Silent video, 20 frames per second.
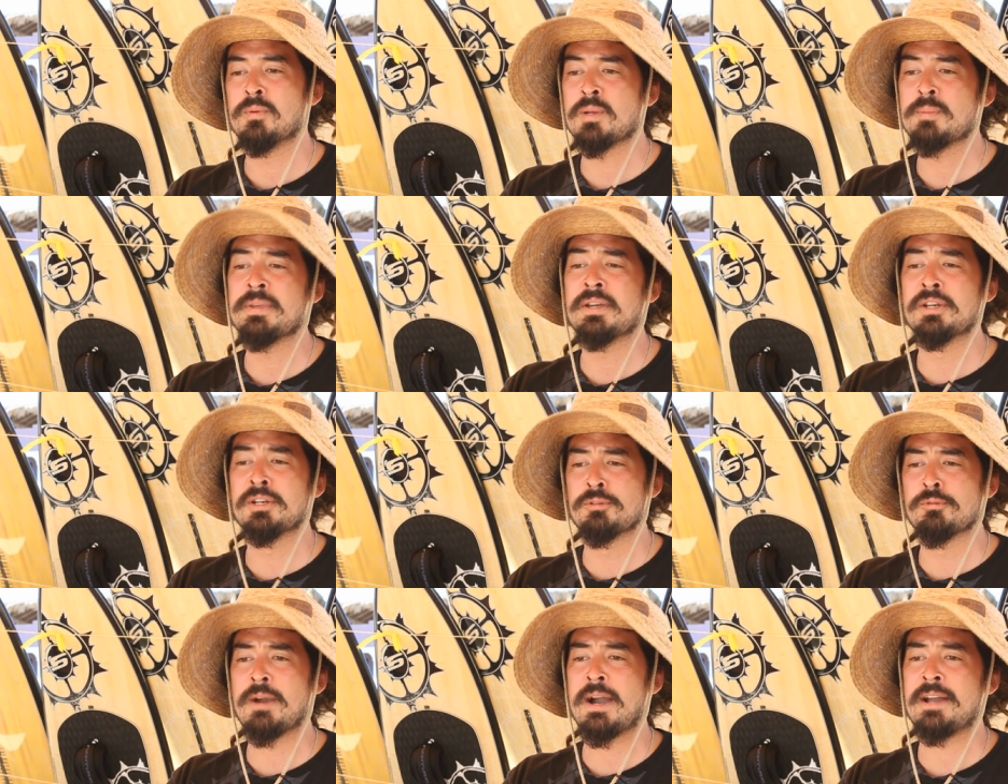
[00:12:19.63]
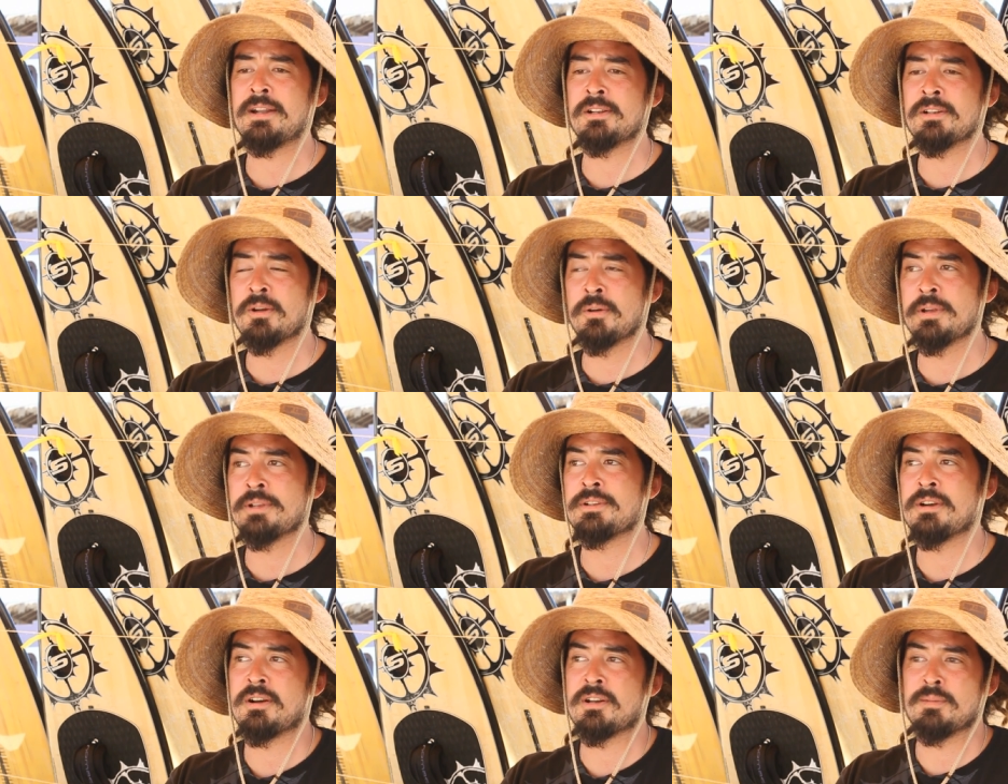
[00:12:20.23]
a good rider, know what
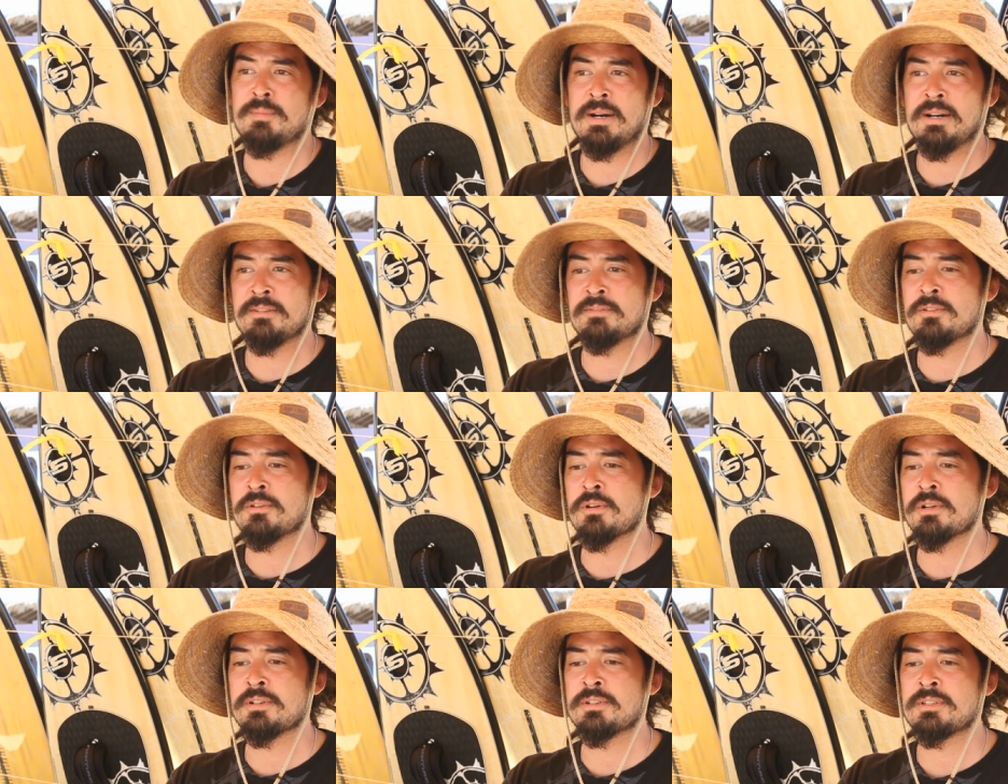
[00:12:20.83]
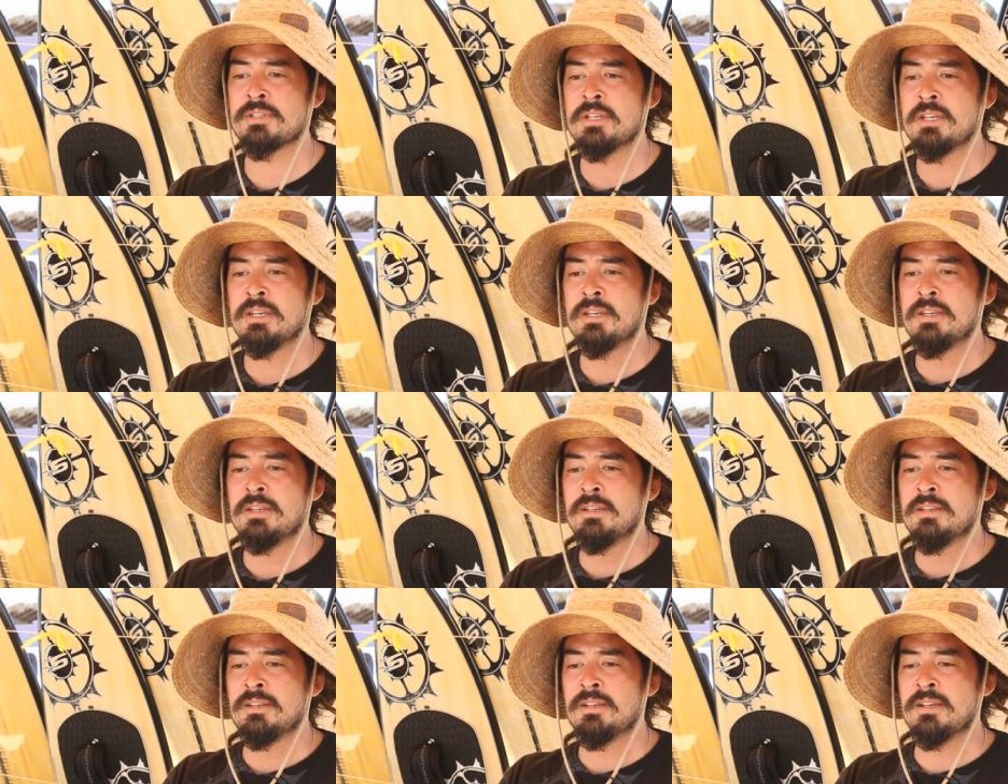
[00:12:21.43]
you're talking about, of course,
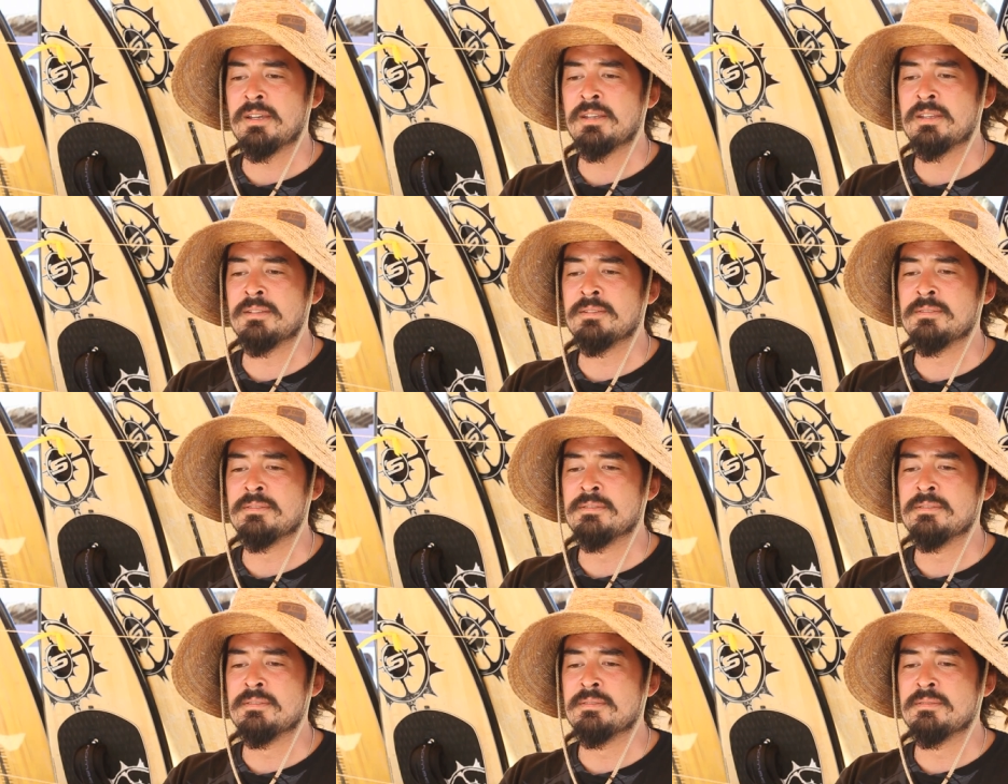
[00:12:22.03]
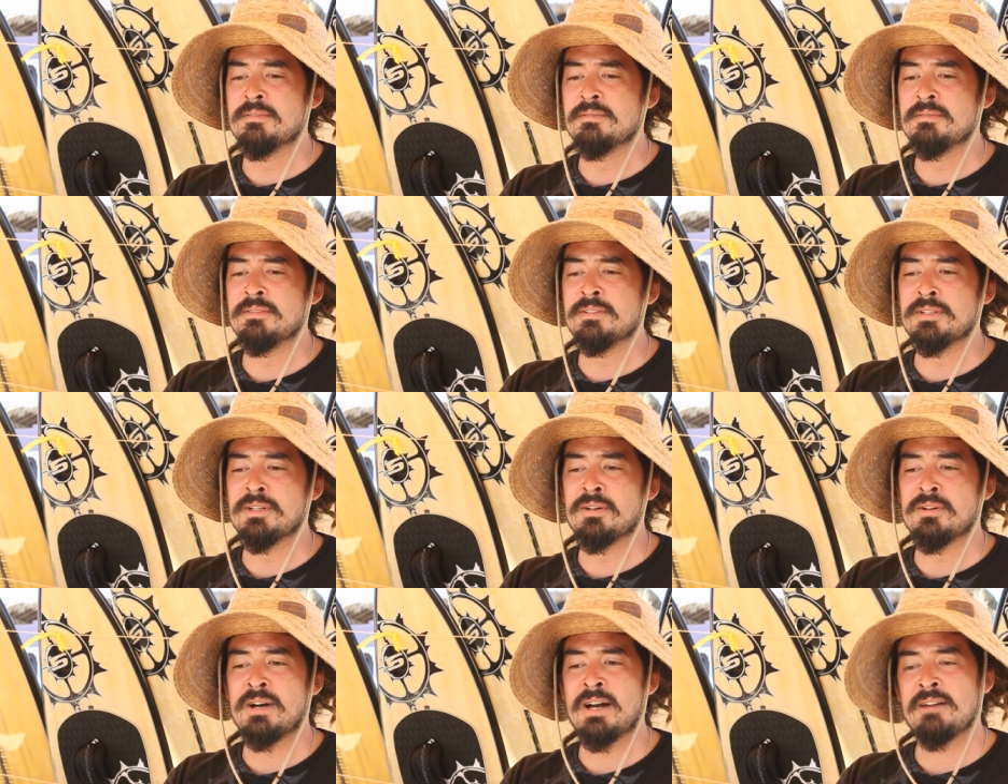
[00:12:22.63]
and you
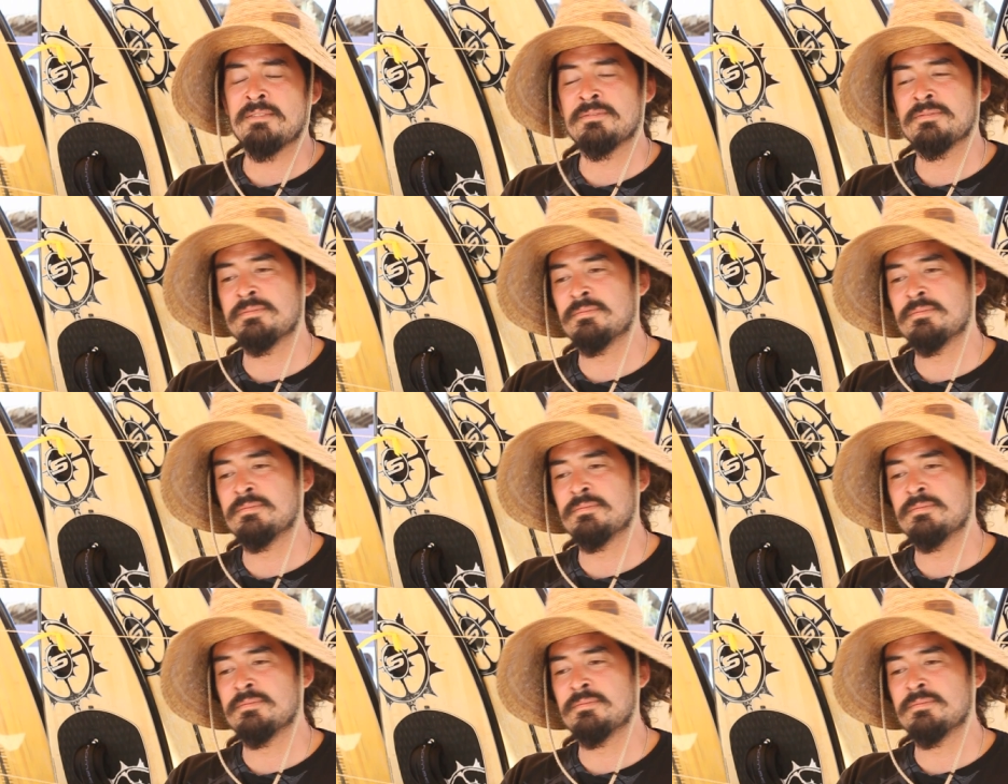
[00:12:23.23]
know, have